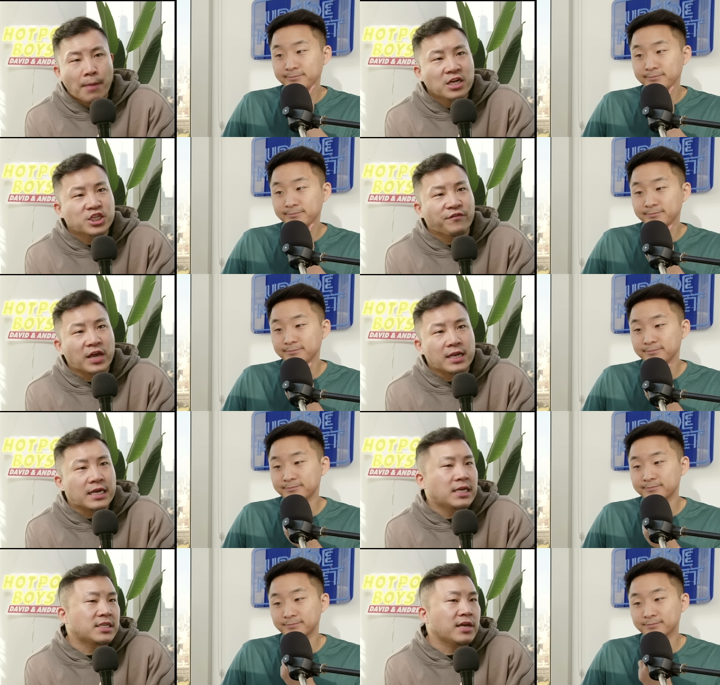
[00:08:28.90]
Speaker 1: much of it
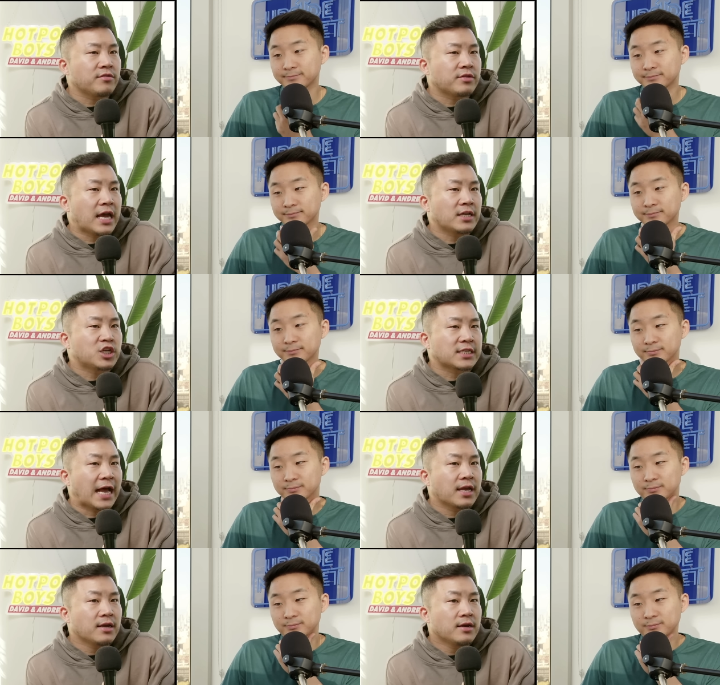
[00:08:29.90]
is it that just
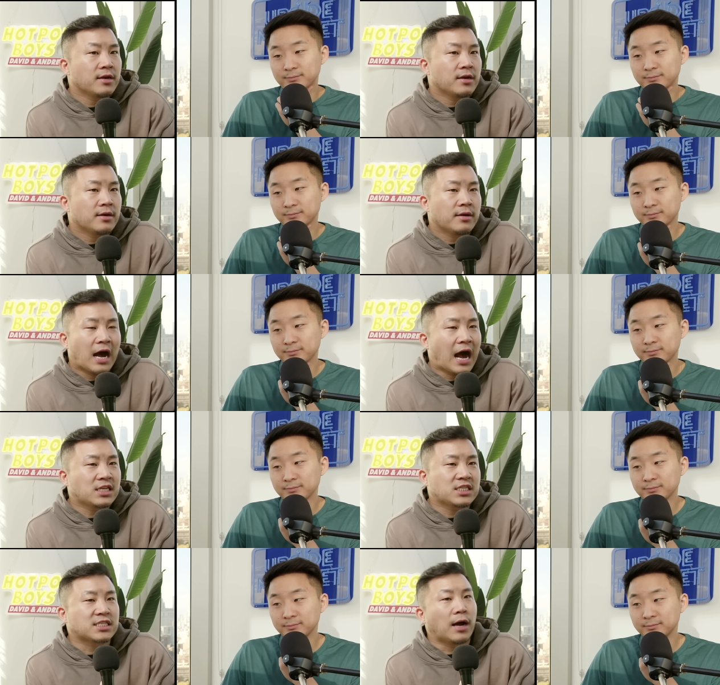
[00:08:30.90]
like I
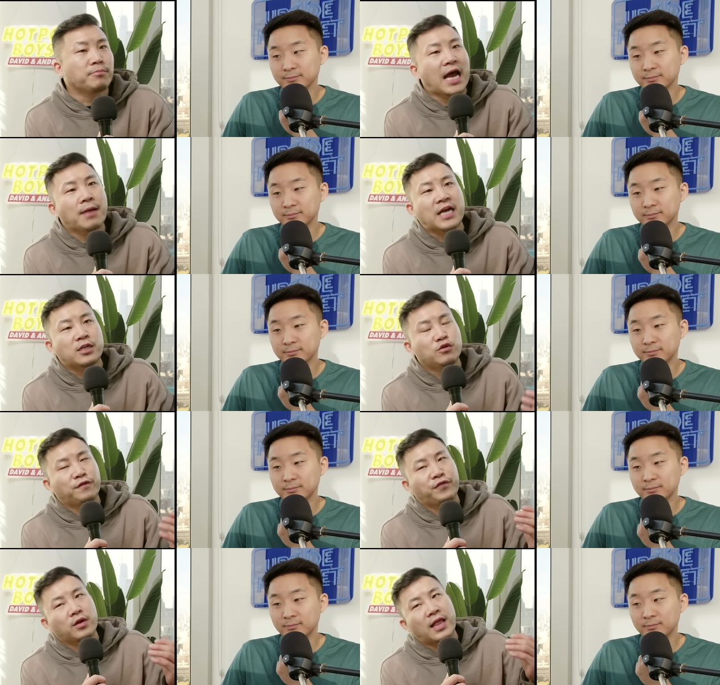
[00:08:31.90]
sometimes I do
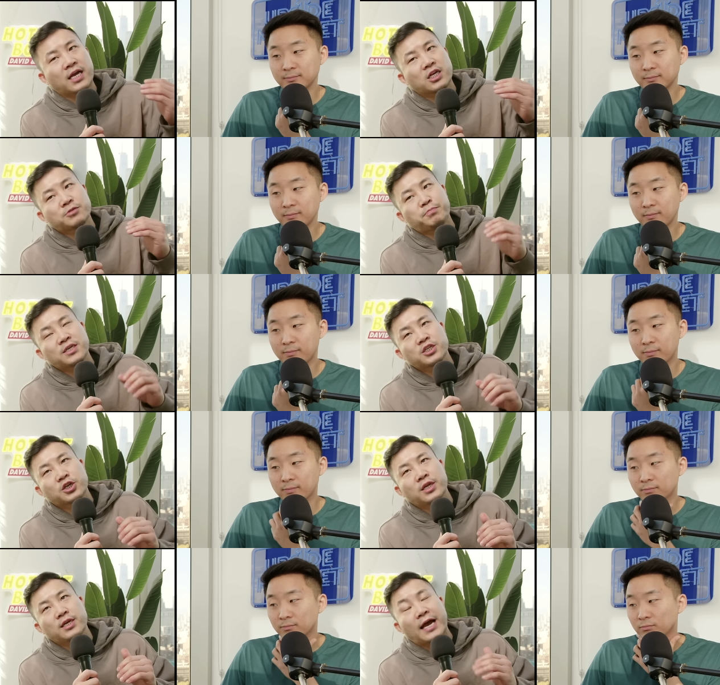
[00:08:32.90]
feel like, especially like